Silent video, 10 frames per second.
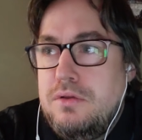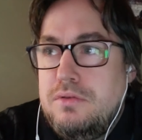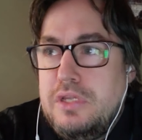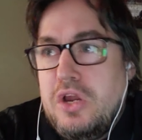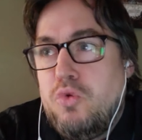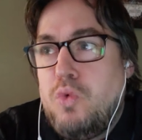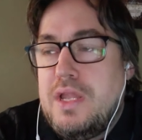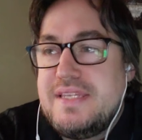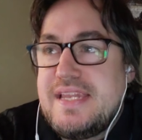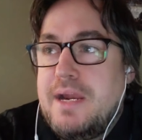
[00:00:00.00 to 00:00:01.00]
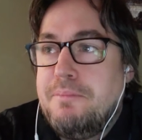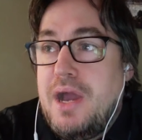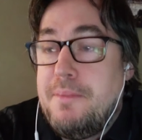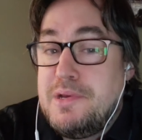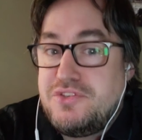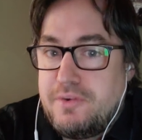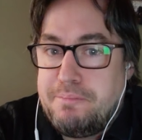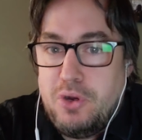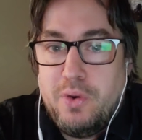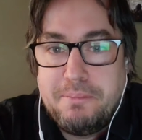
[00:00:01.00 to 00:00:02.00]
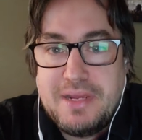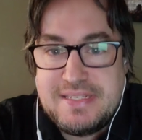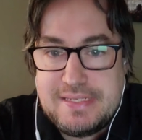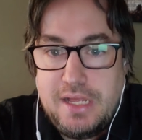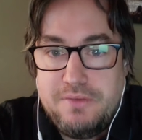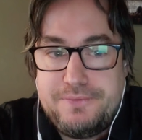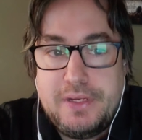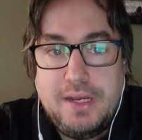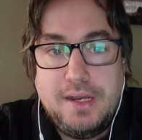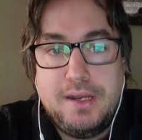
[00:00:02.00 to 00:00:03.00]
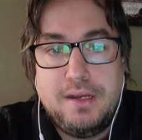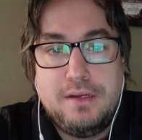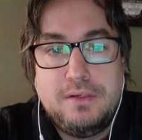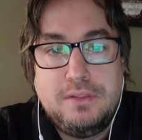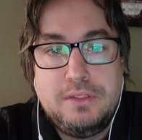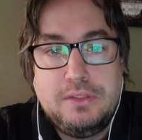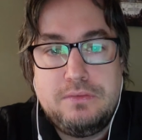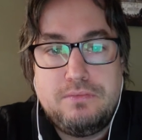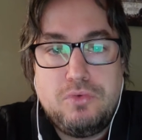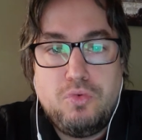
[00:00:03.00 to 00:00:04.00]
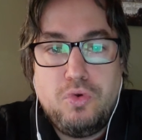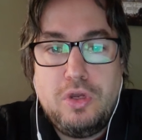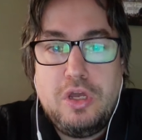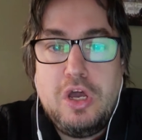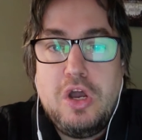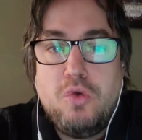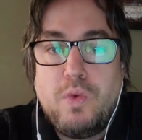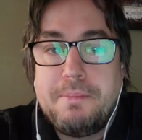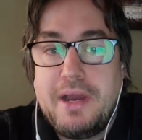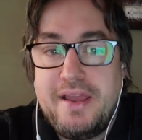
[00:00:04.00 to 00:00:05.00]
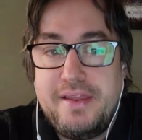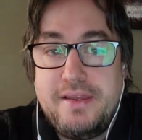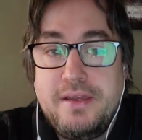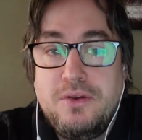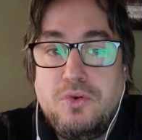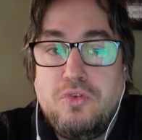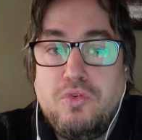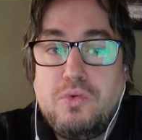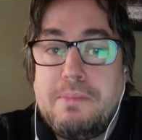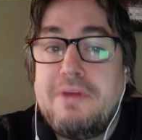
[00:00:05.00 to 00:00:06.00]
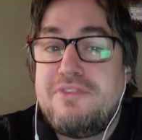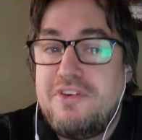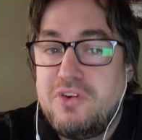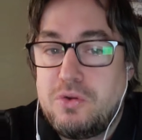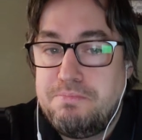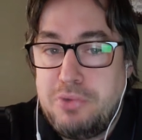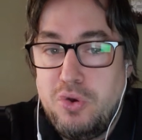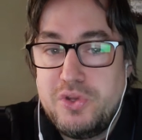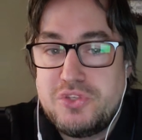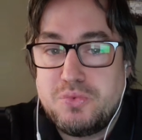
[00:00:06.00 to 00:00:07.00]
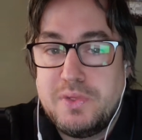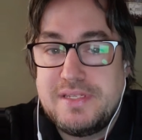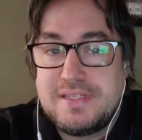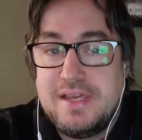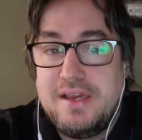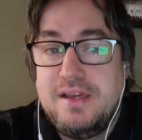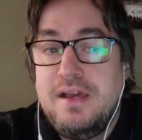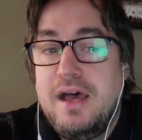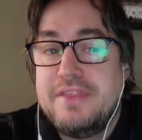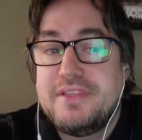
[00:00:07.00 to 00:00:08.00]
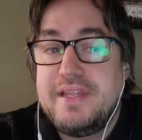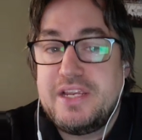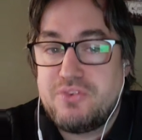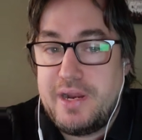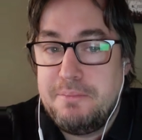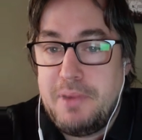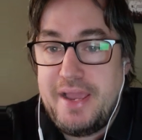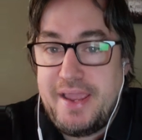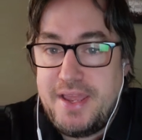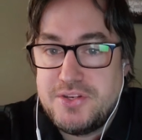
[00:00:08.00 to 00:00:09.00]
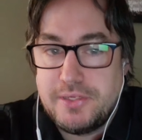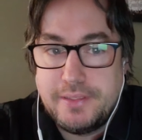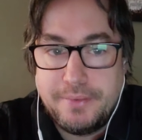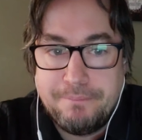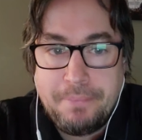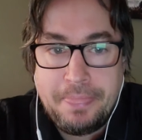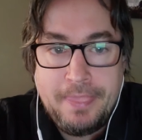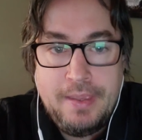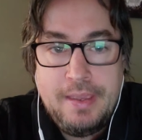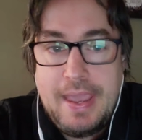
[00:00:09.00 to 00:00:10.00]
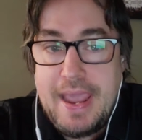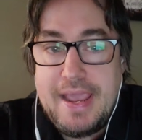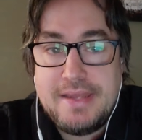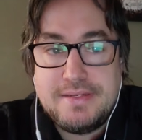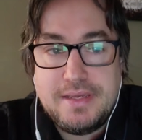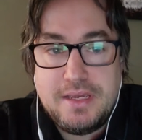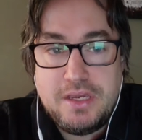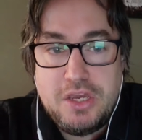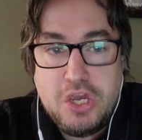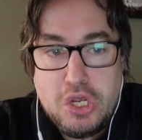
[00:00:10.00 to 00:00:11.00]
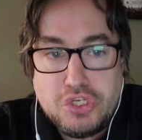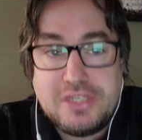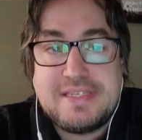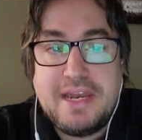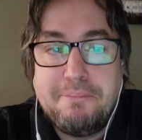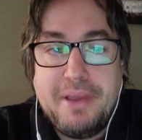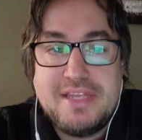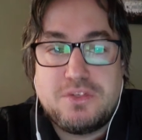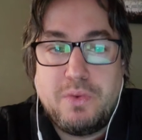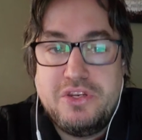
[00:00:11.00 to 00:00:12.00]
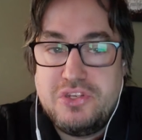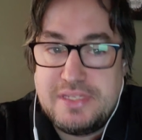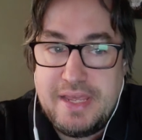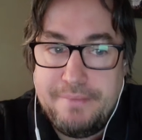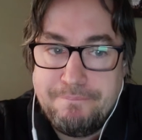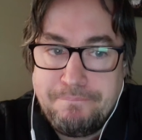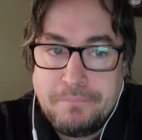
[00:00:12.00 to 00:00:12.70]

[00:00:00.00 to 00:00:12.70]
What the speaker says: While I said I'm not much of a poet myself, one of my favorite poets was the late great Maya Angelou, and she said it best when she said,